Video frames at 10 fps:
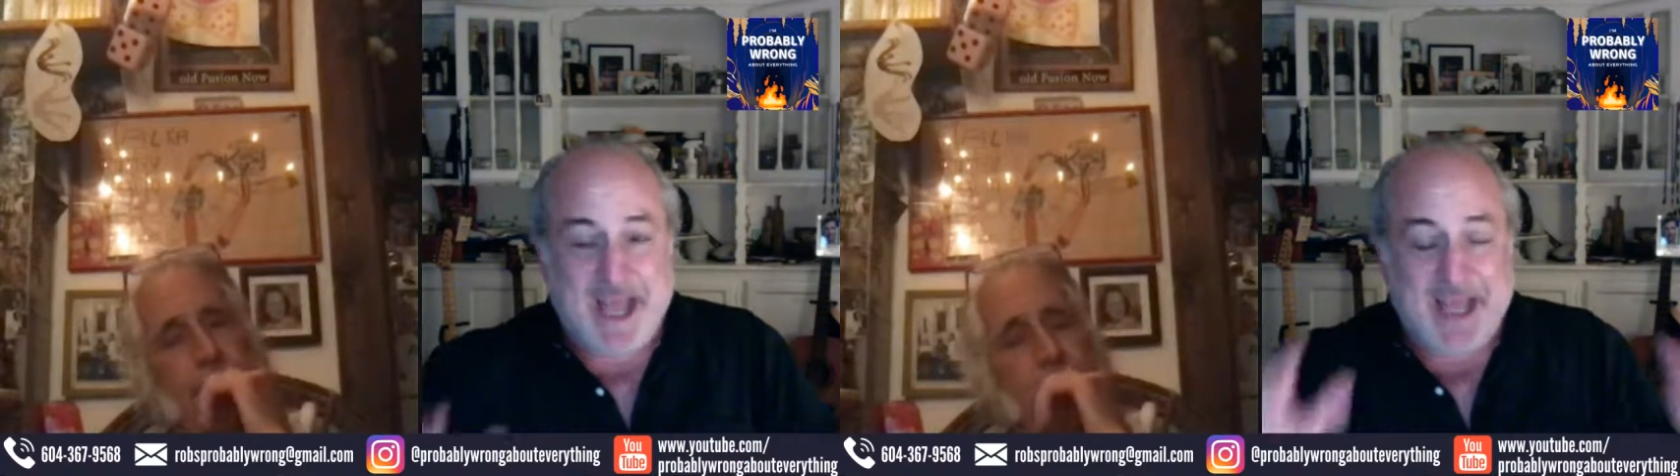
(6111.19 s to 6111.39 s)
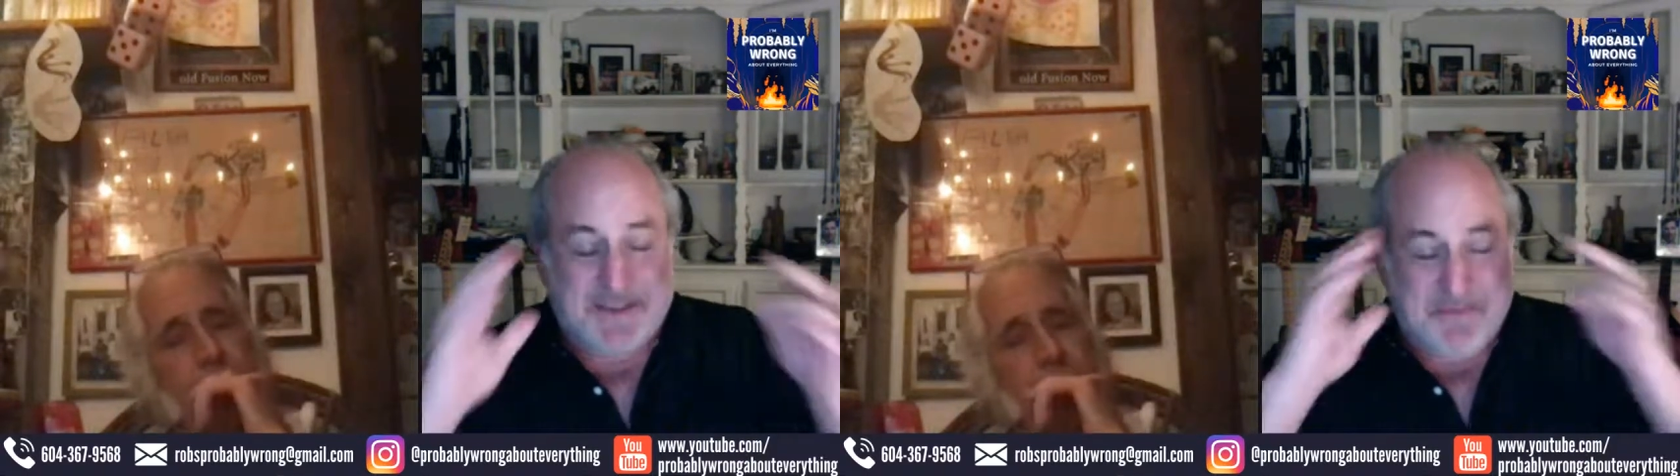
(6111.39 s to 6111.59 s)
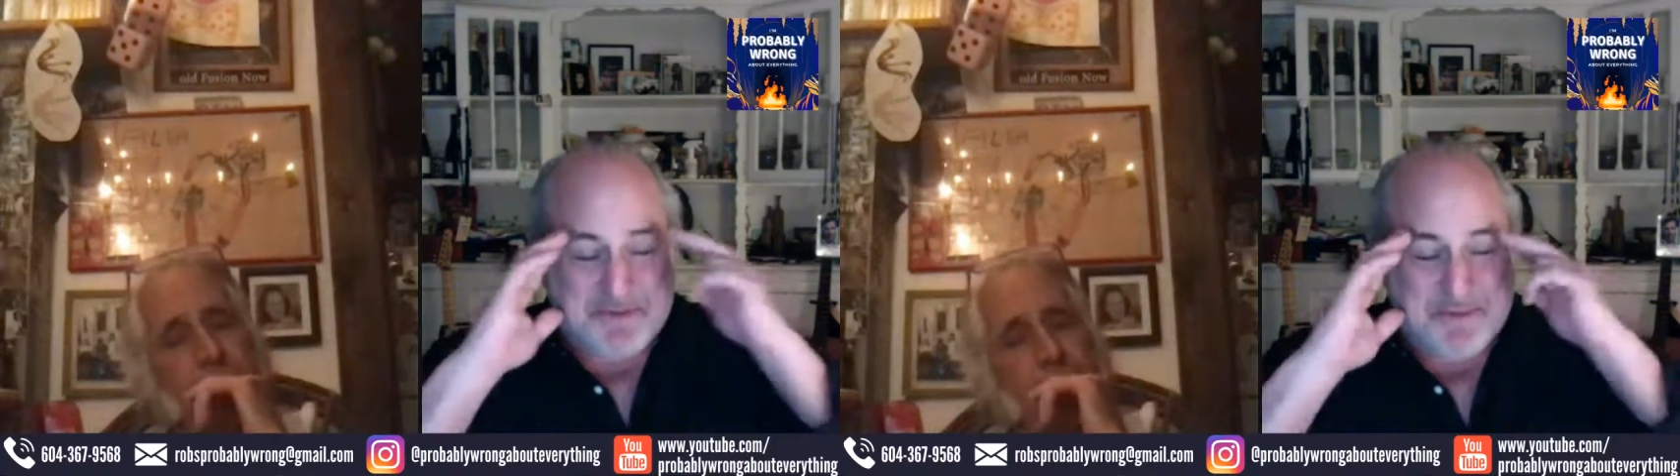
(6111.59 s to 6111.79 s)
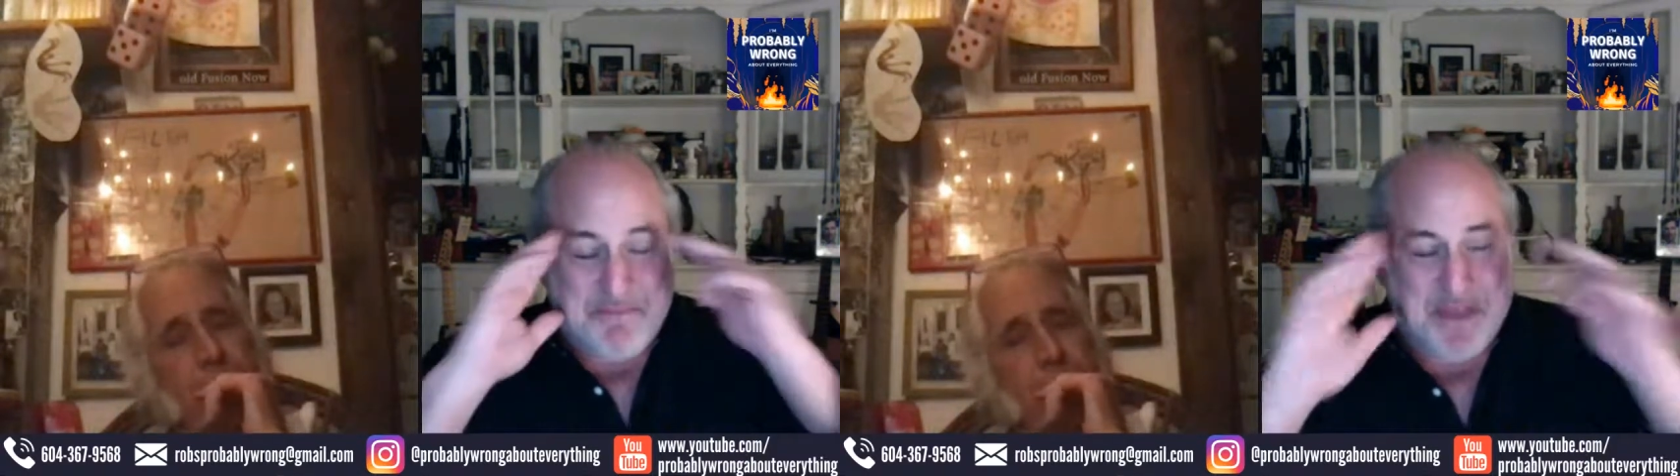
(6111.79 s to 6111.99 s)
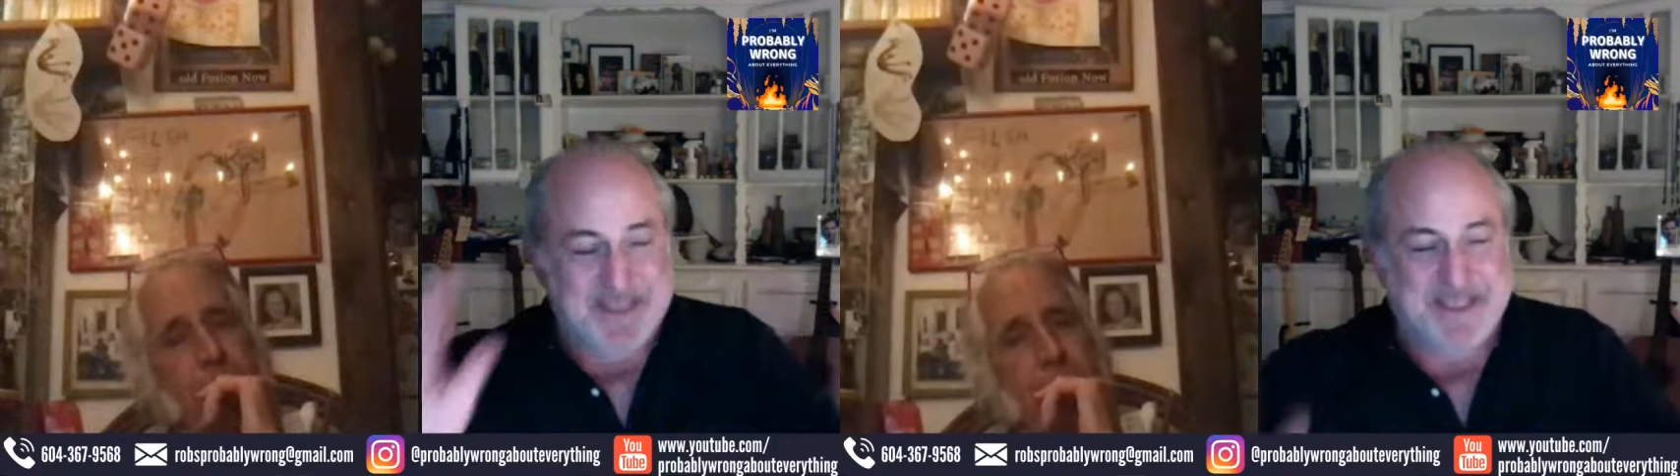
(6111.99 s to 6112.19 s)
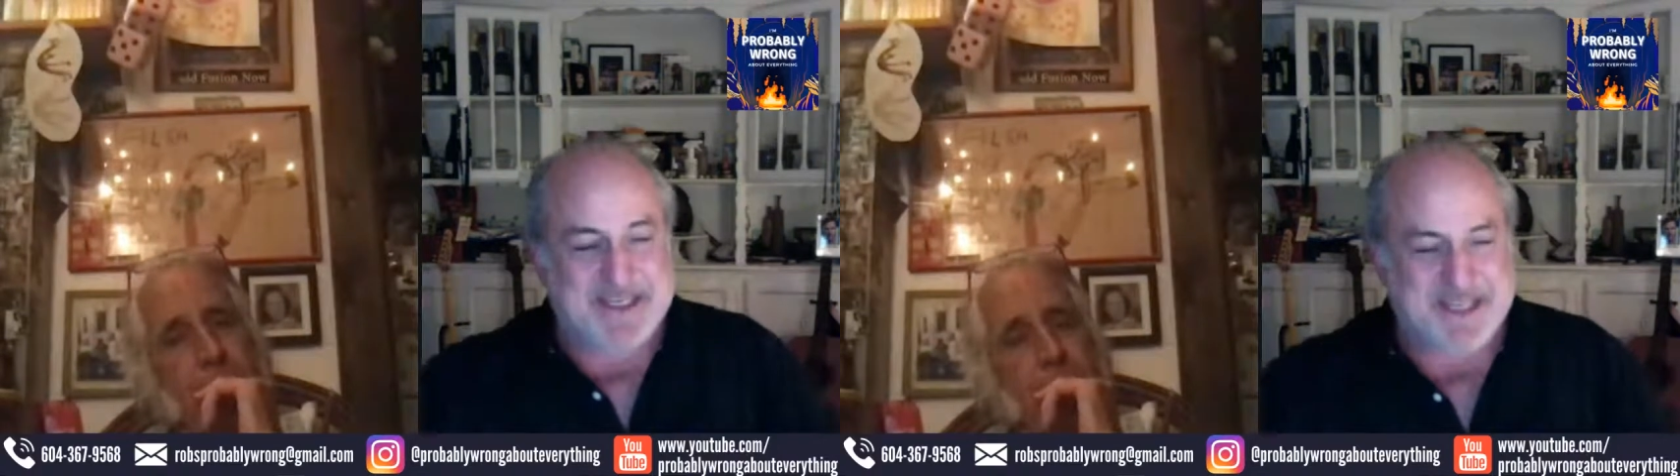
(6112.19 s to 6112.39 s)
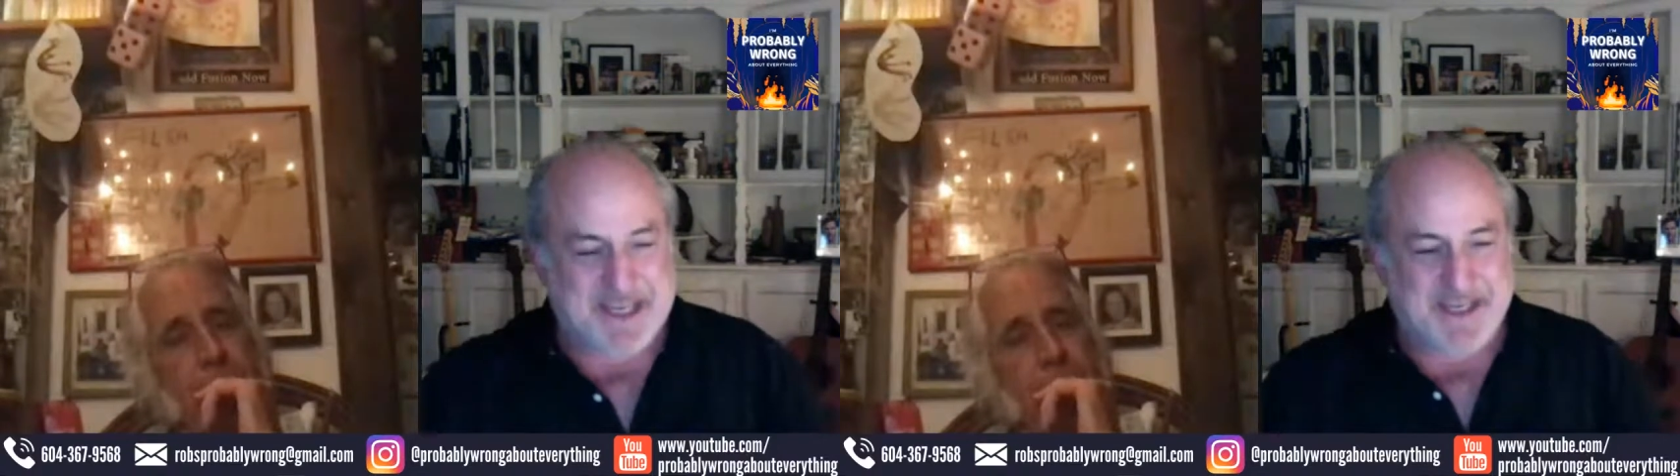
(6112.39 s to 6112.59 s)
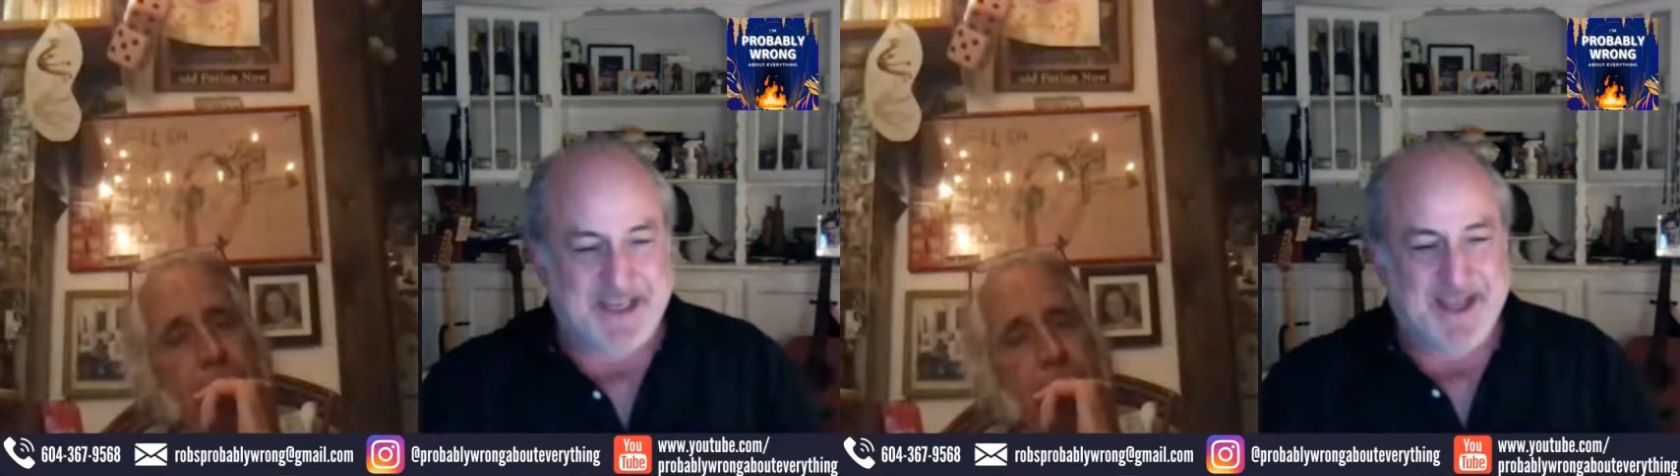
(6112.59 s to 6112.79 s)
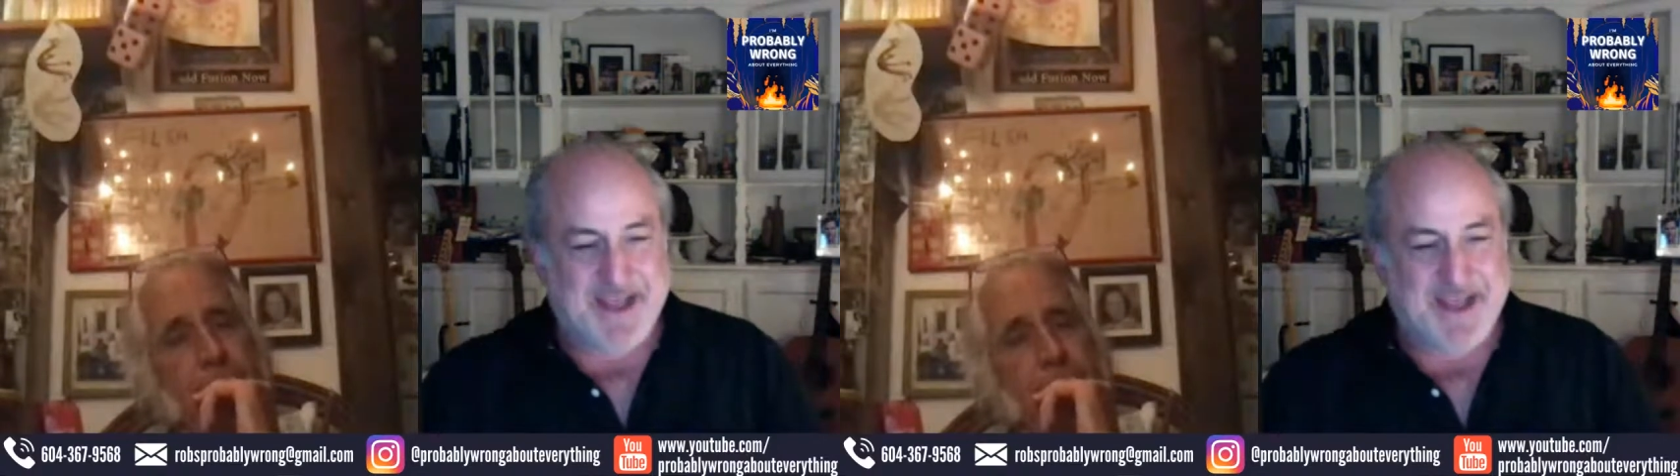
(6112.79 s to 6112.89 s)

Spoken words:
It's the most amazing scene.